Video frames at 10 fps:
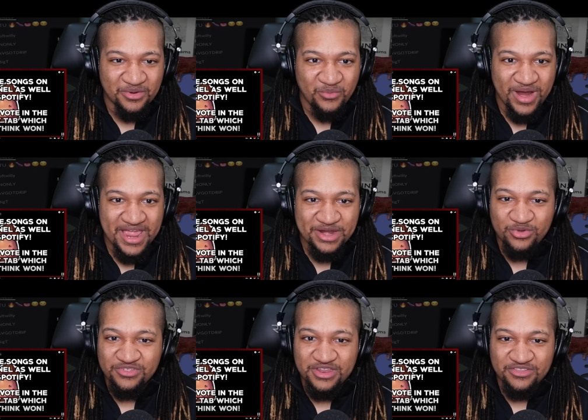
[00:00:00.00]
right? I know
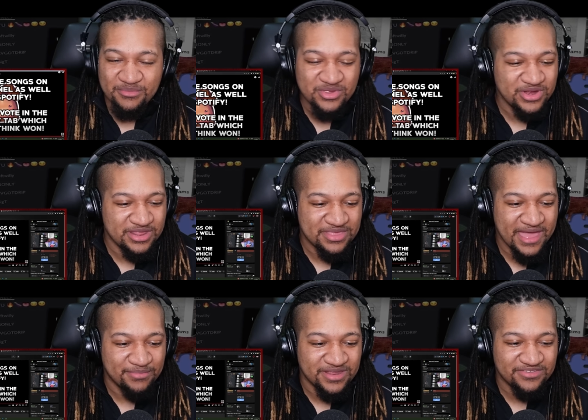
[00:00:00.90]
it's in this community
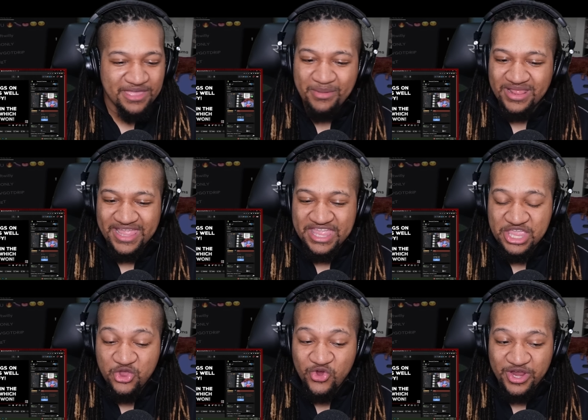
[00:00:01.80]
tab, but this came out like a
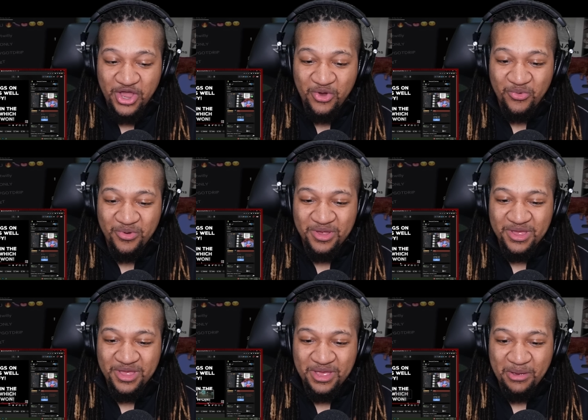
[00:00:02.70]
year ago.
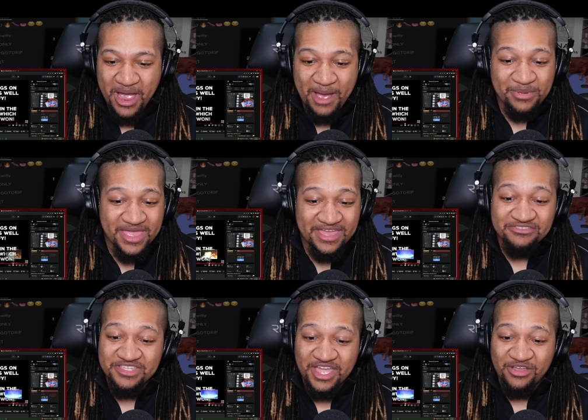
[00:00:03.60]
I'm
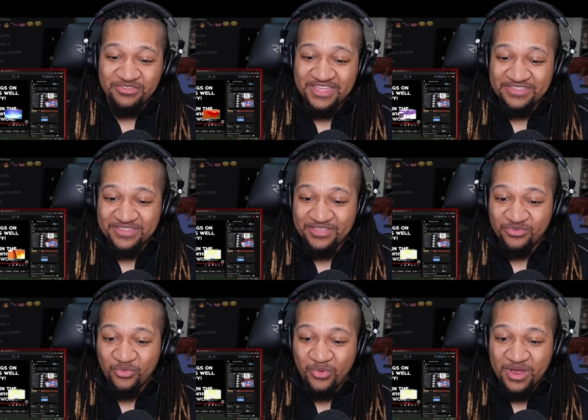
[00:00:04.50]
guessing y'all said that this
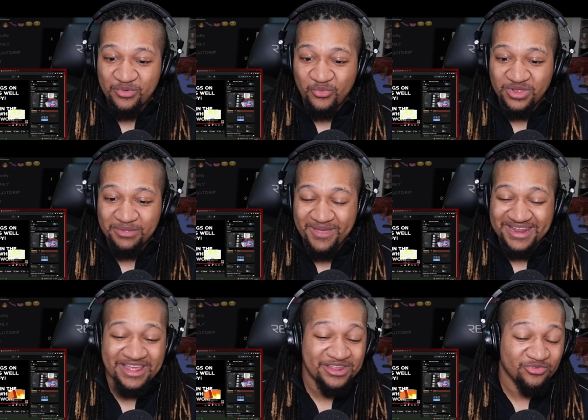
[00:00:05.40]
one won, Willie
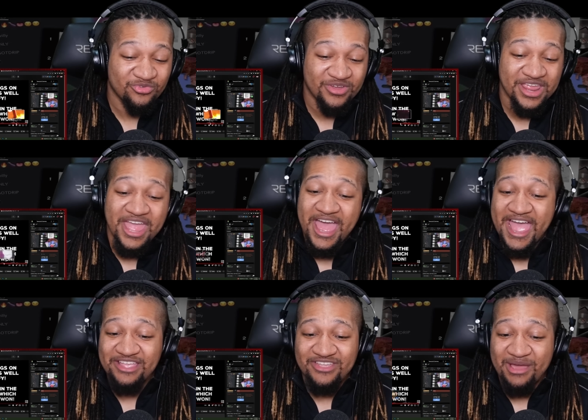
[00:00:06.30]
Pack. Now, this was funny.
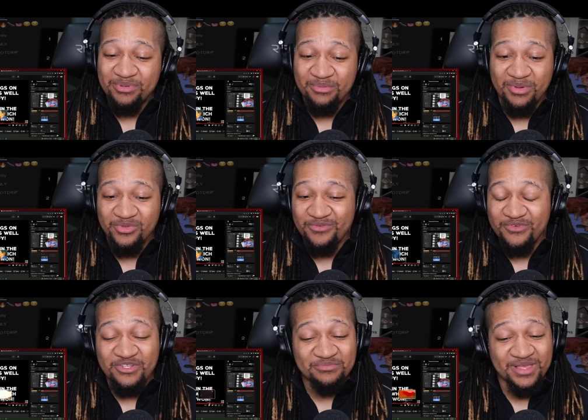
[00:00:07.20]
I actually got to put them both in
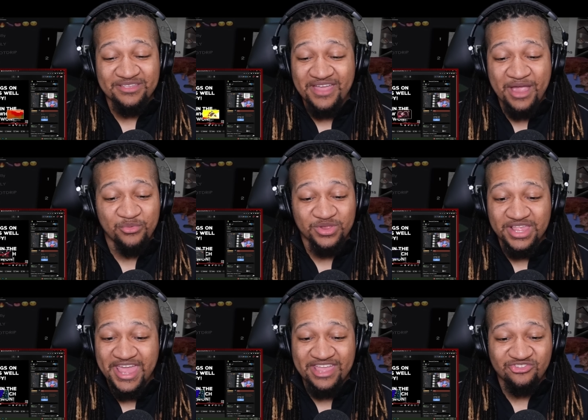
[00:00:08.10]
first place. I really
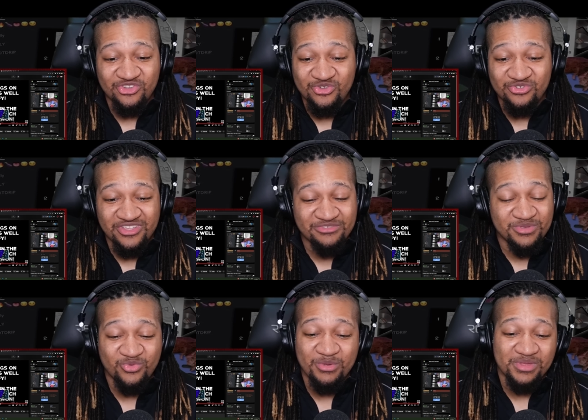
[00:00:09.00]
can't choose. It's
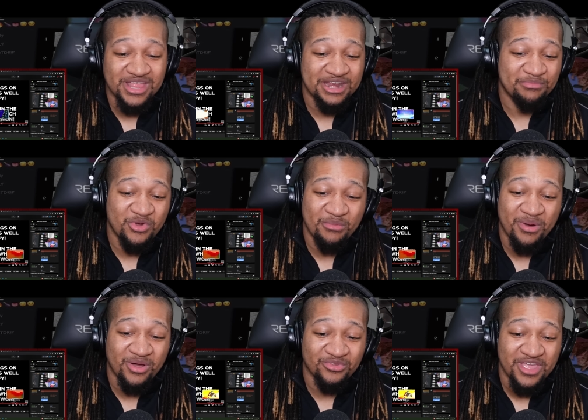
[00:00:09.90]
between Melodic
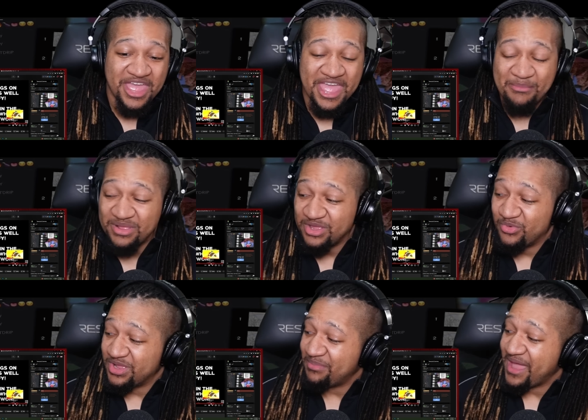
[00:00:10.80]
Pokeballs and Millie
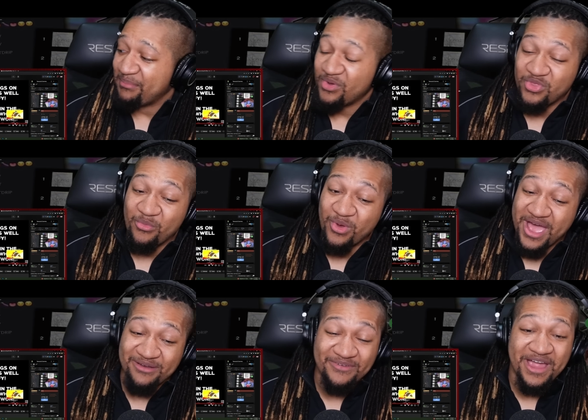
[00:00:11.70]
Willie Pack. Both of them were
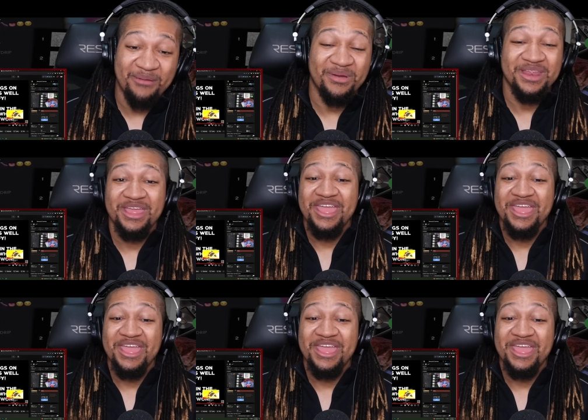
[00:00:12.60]
kind of fire. But